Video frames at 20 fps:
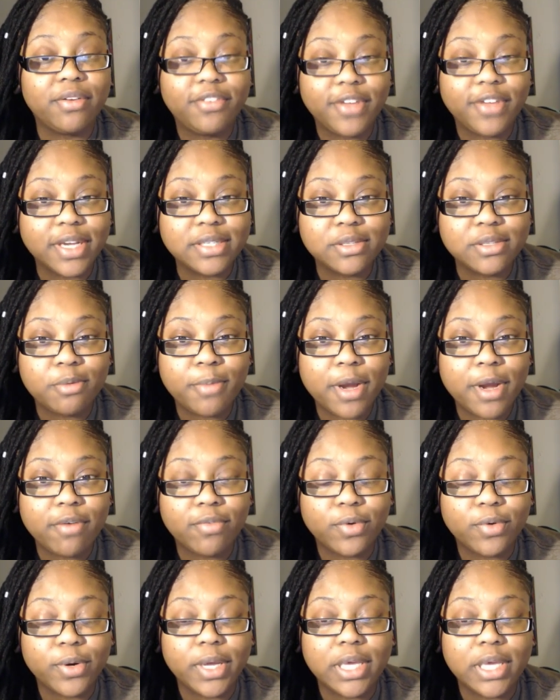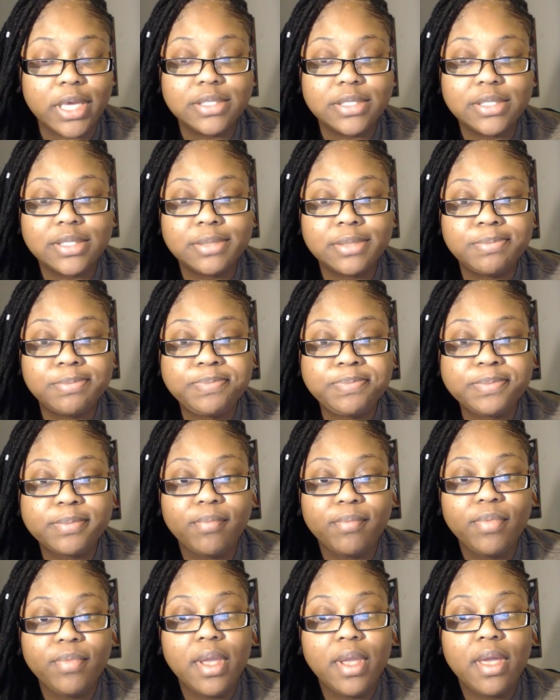an effect on my voice,
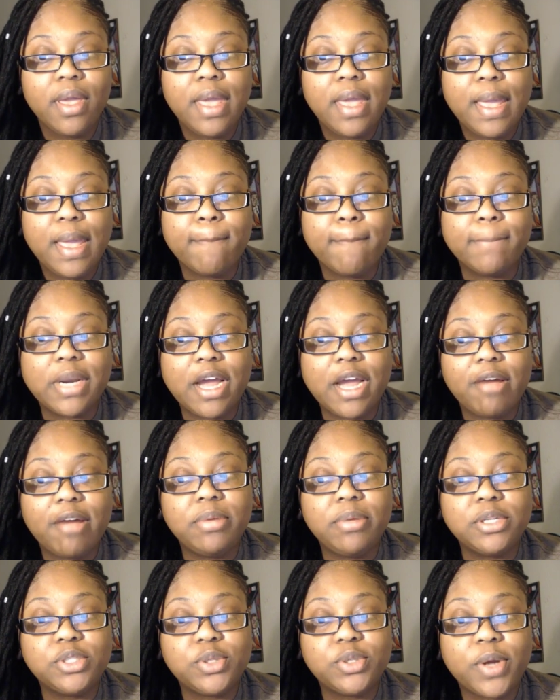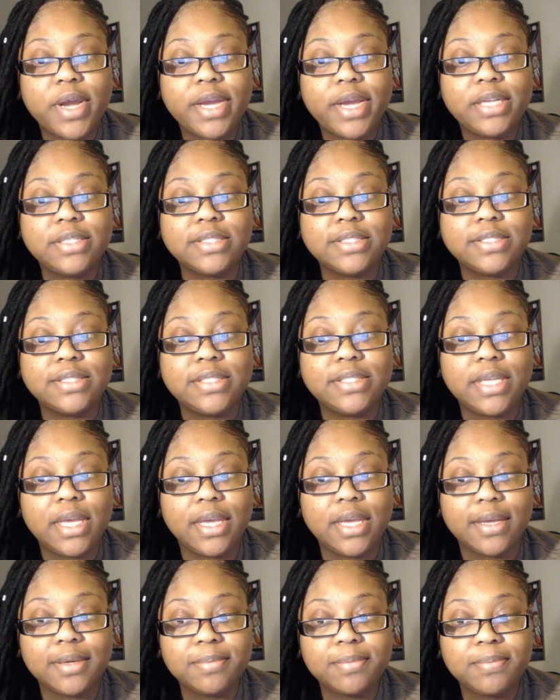but I've been trying to
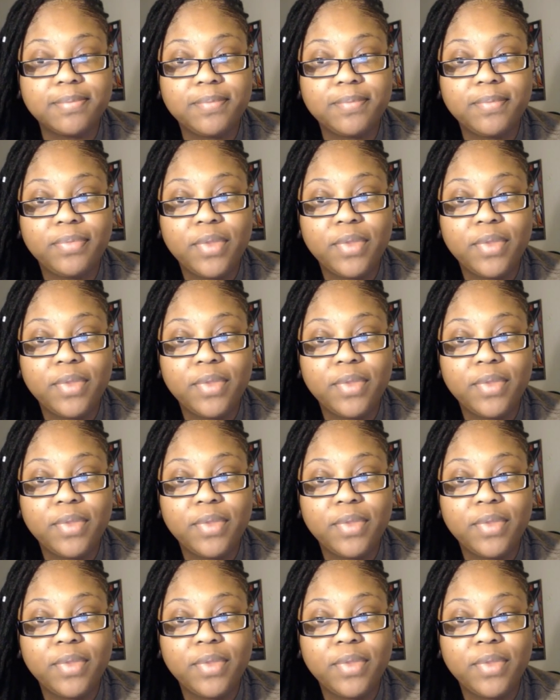sing.